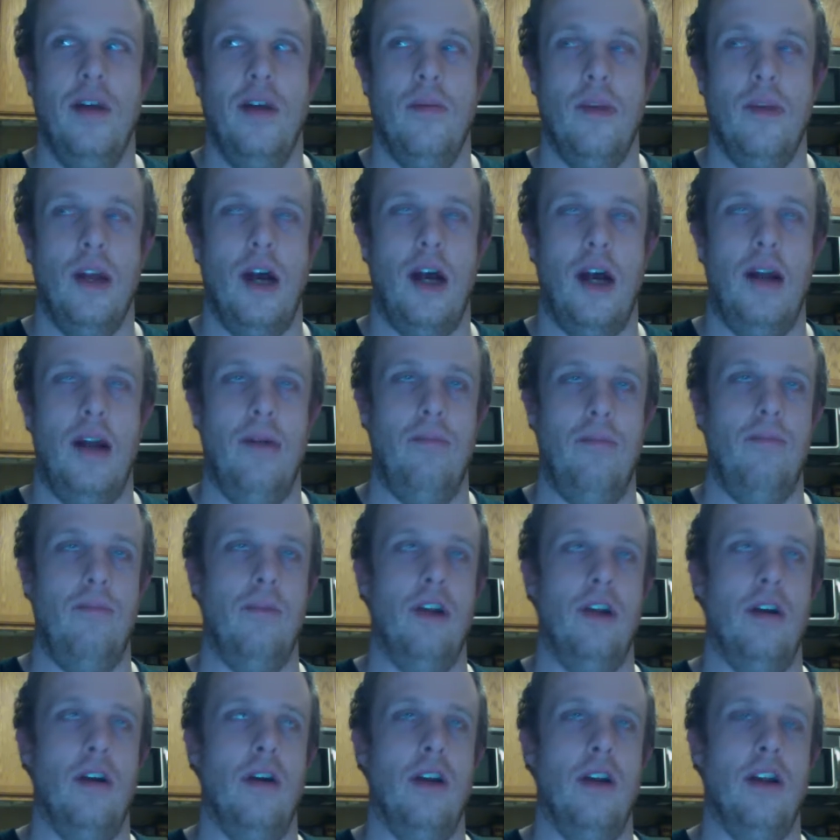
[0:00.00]
But I am
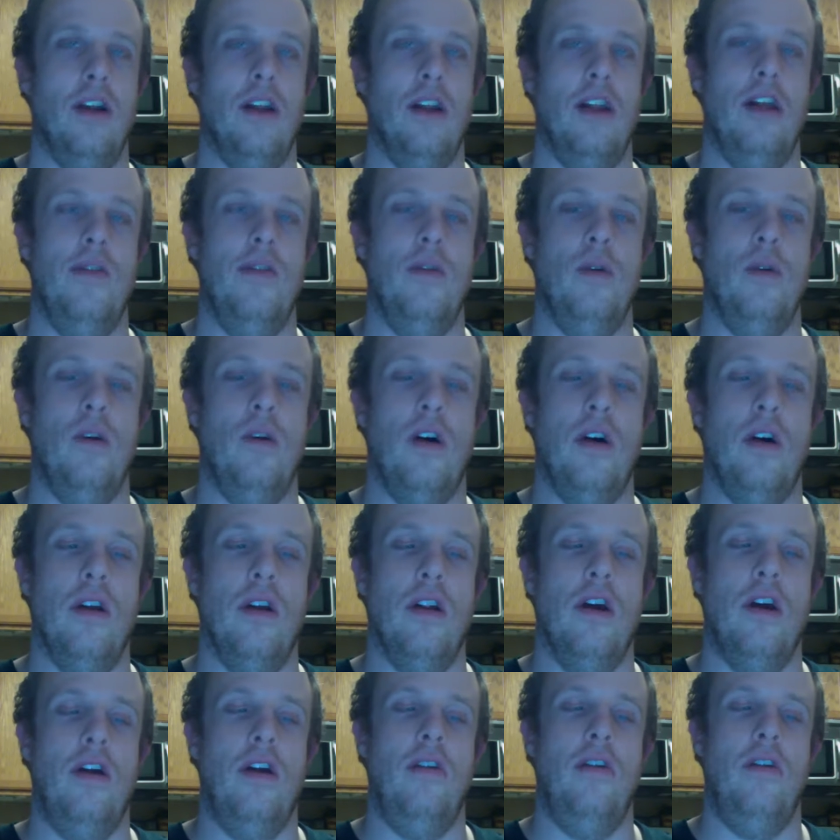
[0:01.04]
going to leave you all
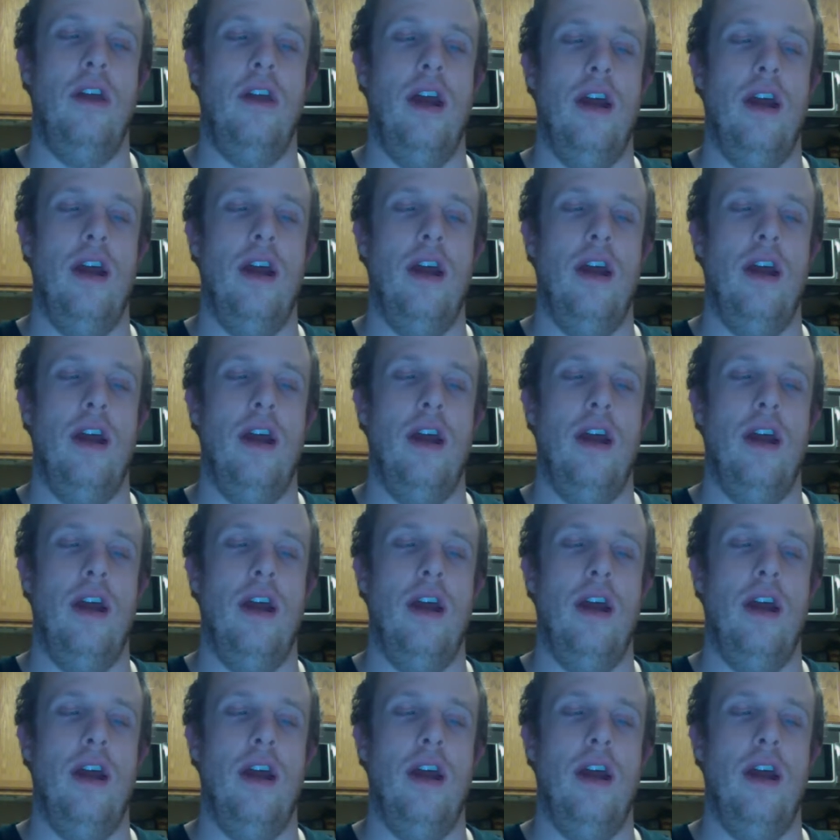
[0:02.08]
alone